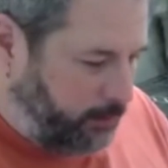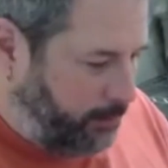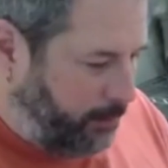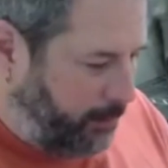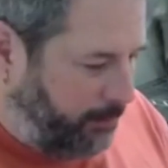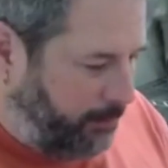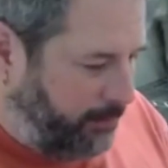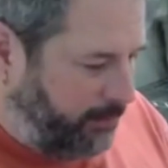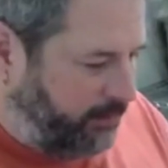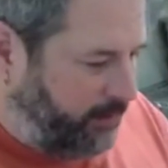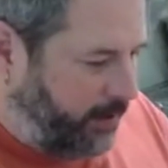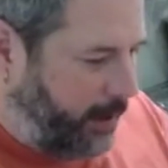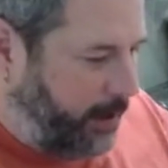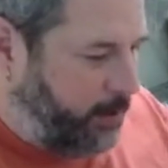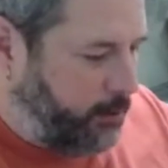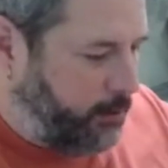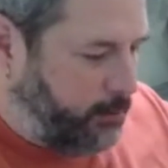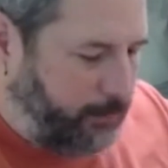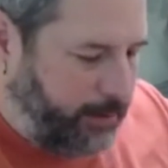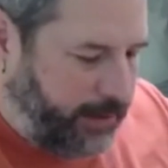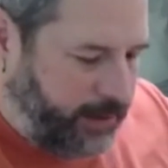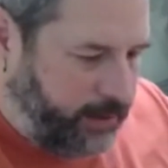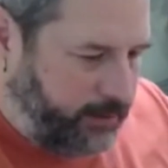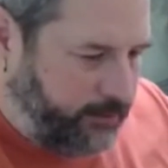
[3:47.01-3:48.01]
purpose I/O
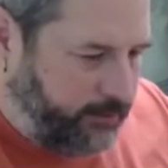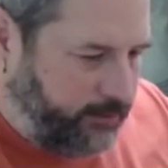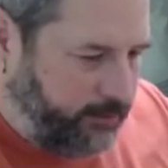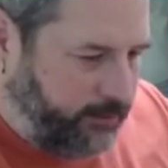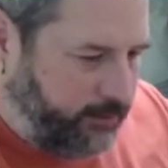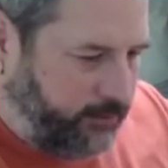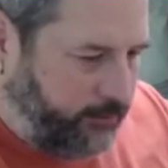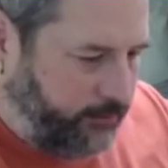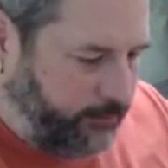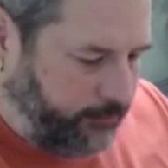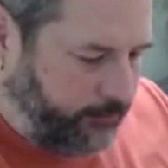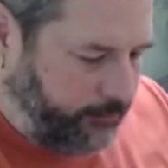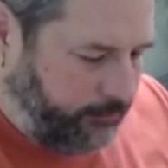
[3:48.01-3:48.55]
pins,